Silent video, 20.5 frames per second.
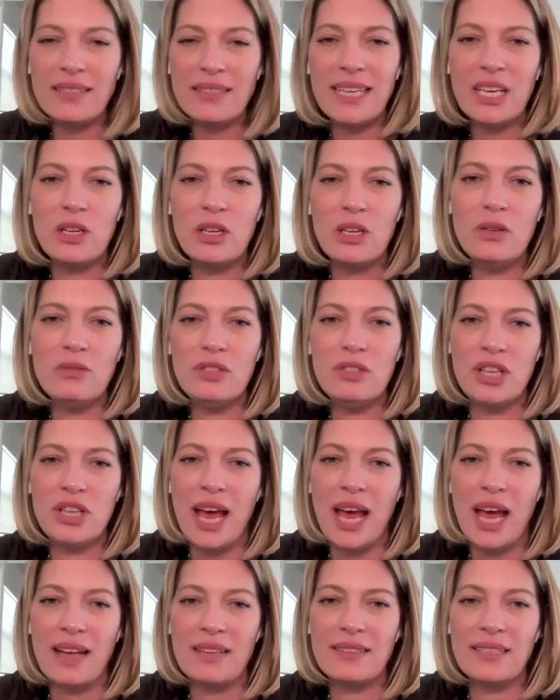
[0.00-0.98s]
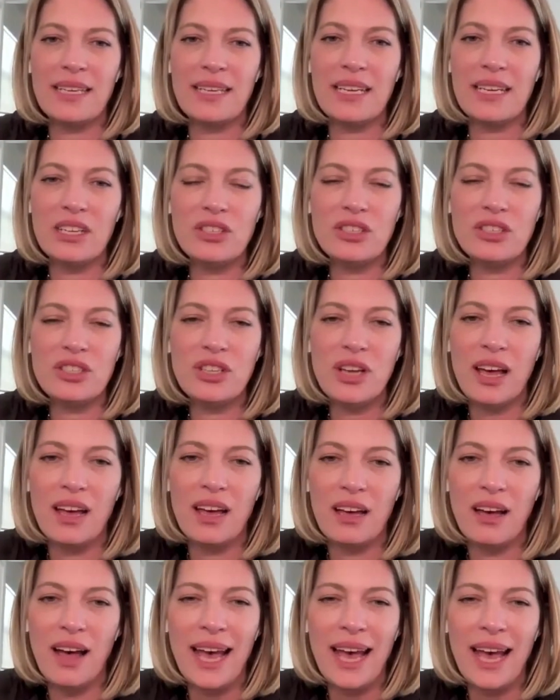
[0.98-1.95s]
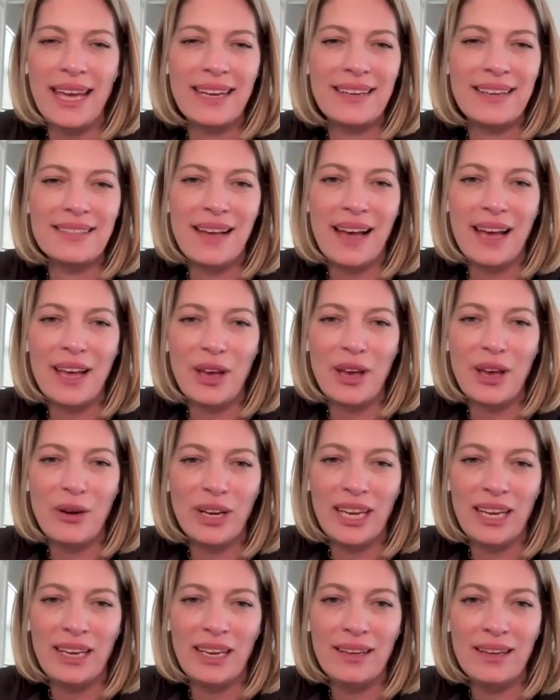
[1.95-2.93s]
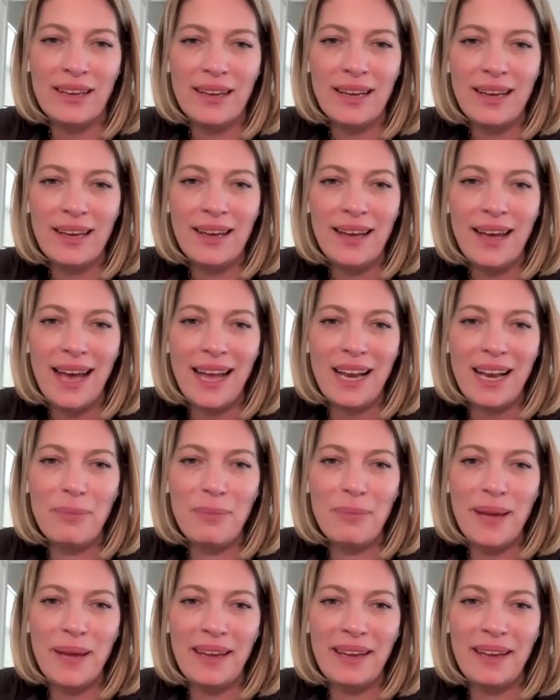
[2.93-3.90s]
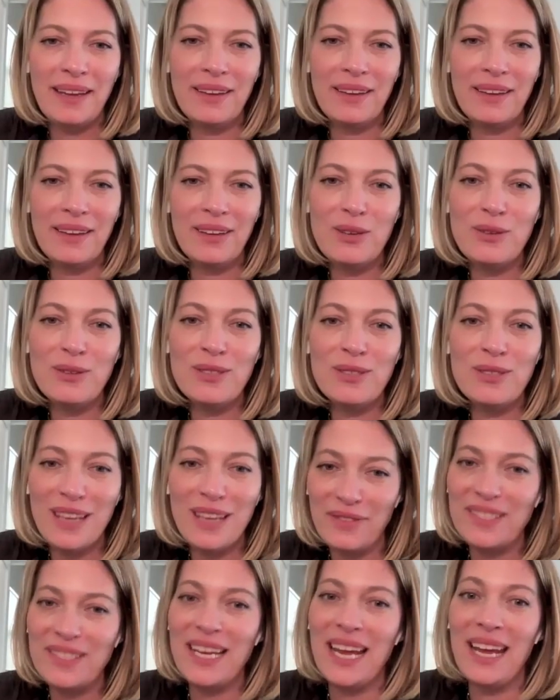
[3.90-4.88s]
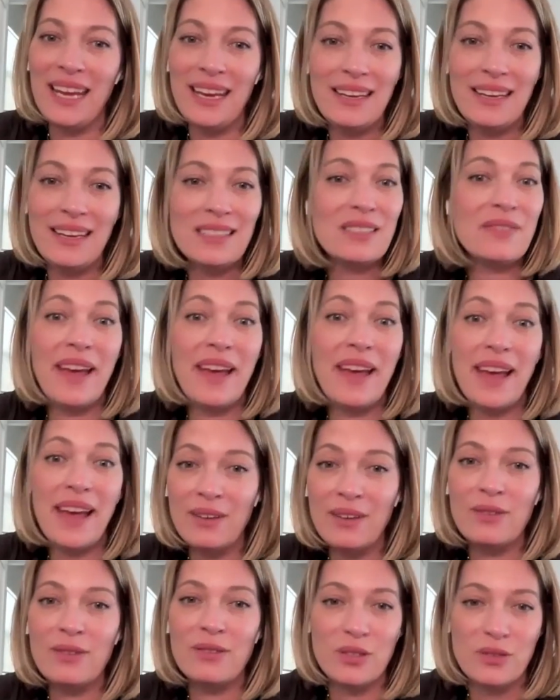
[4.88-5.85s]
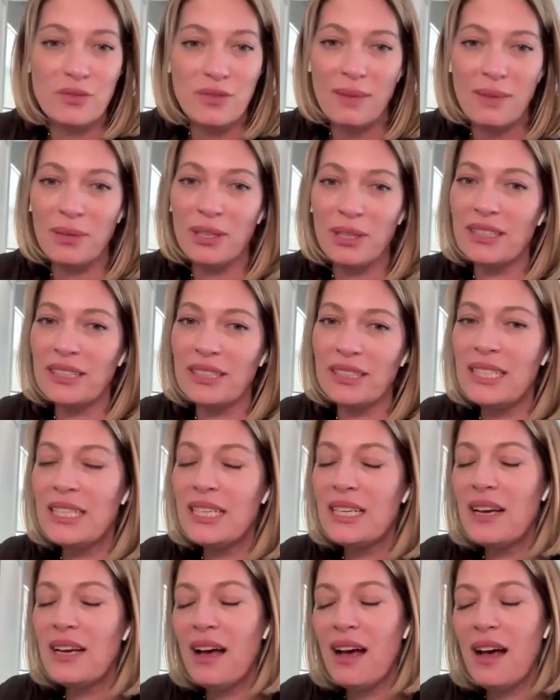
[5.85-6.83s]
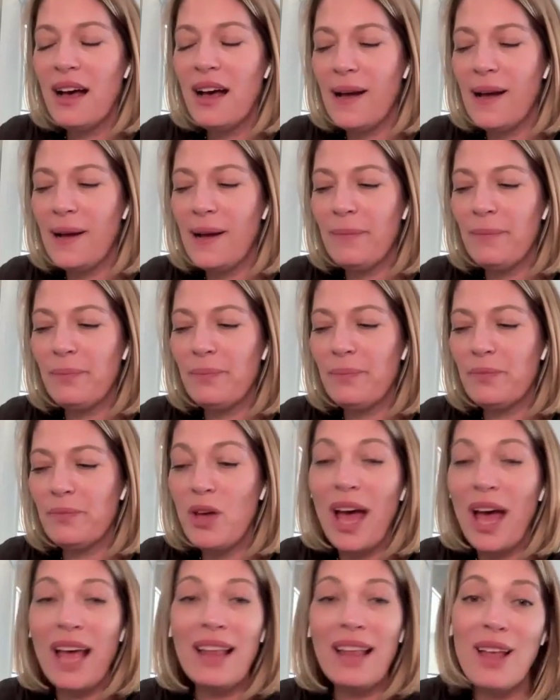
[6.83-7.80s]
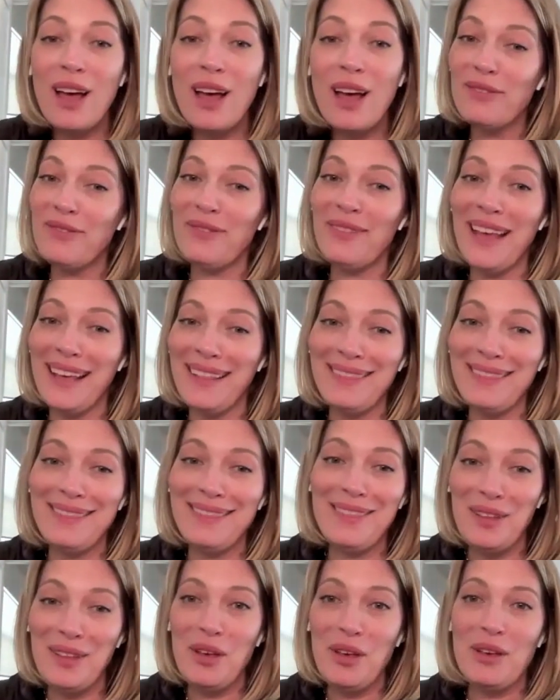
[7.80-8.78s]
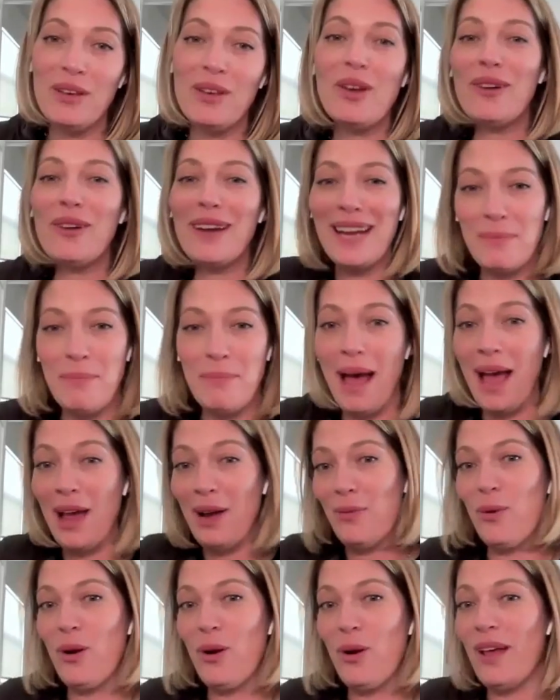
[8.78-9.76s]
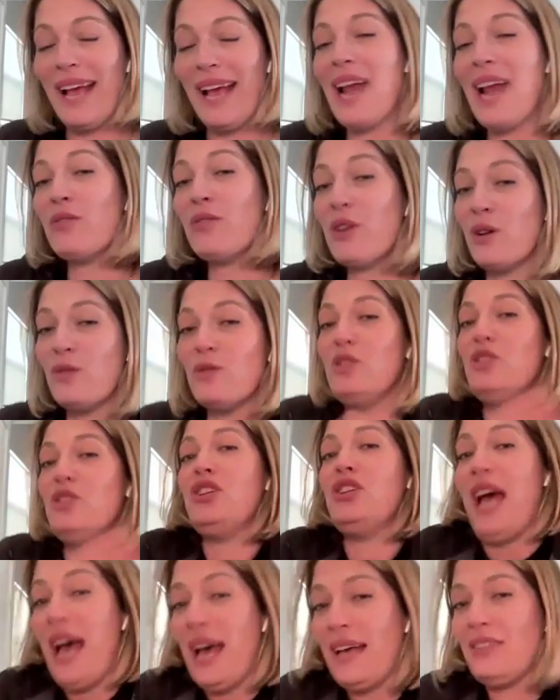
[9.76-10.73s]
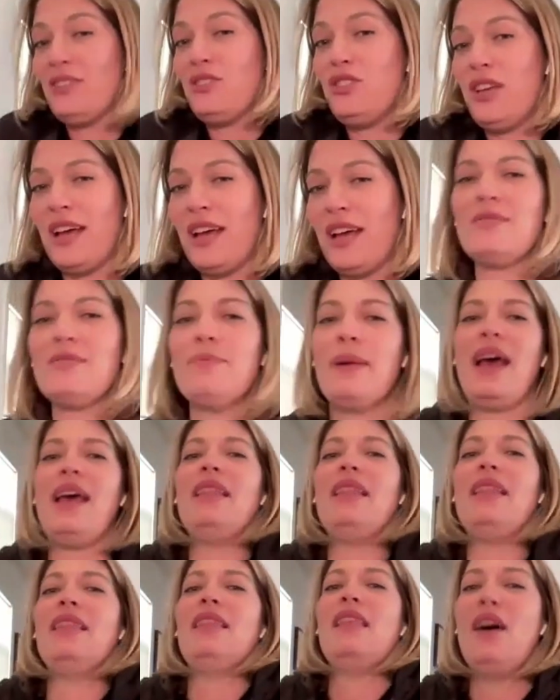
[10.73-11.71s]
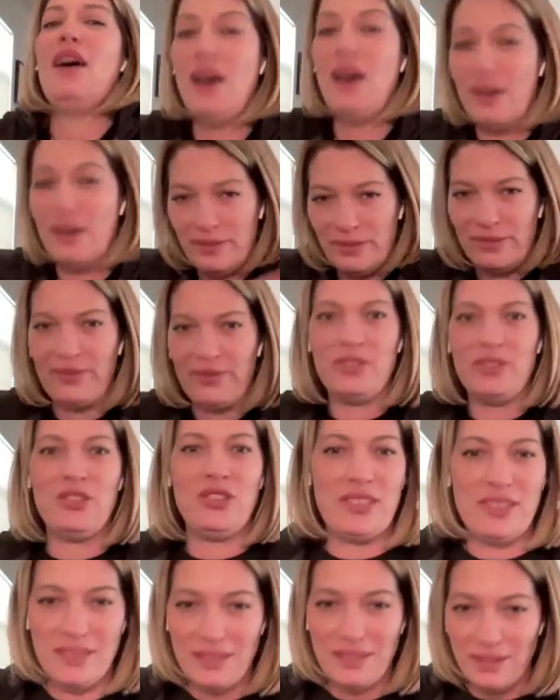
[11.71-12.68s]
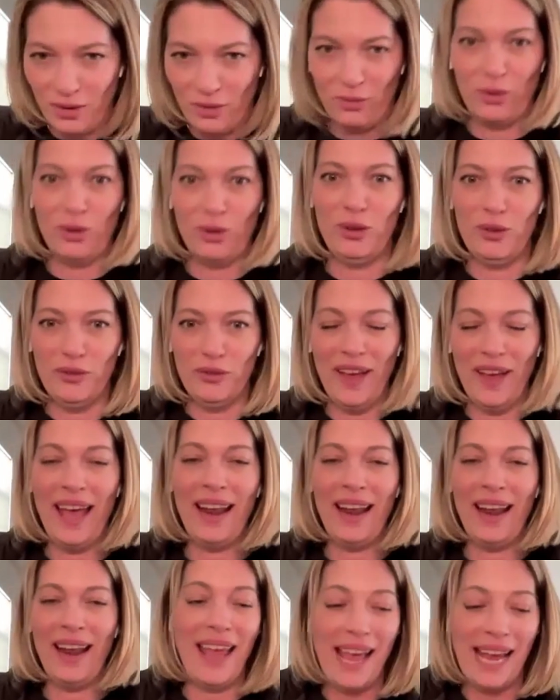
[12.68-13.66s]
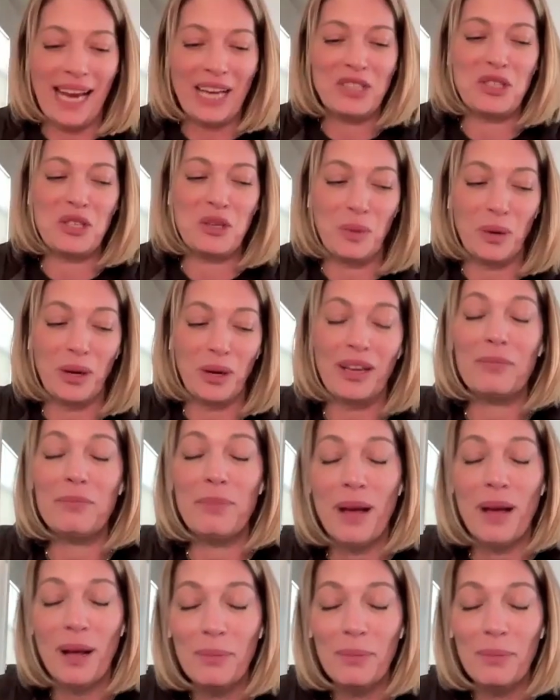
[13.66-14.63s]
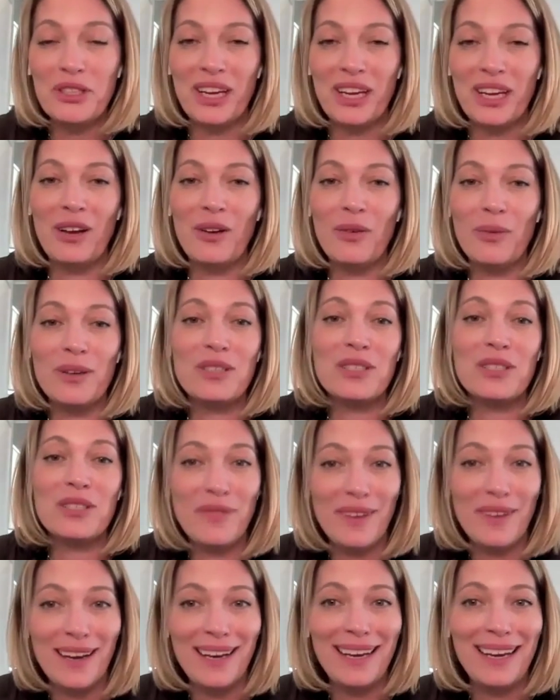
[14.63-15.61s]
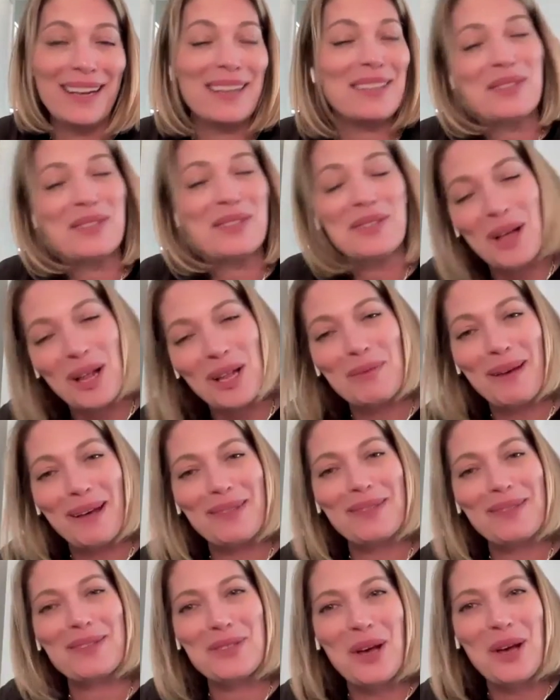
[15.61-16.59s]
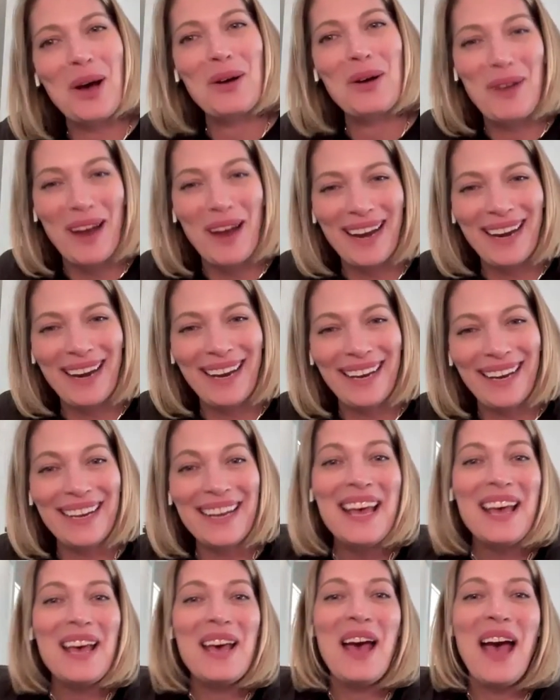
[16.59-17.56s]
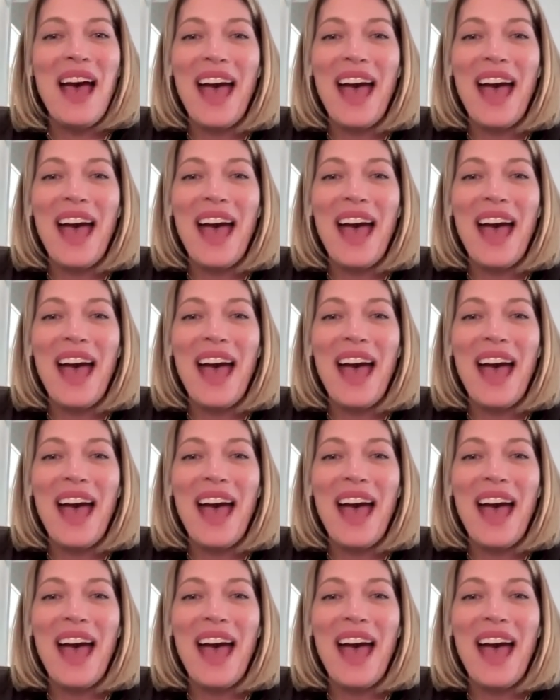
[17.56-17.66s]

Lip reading: I'd say new jazz-ish, Hiatus Coyote, and a big Yusef Dayes fan who's a drummer. So I love, like, you're in my world. Like, I don't know jazz, but I love just groove. And I actually work in publishing, which is funny because it's all about the songwriting.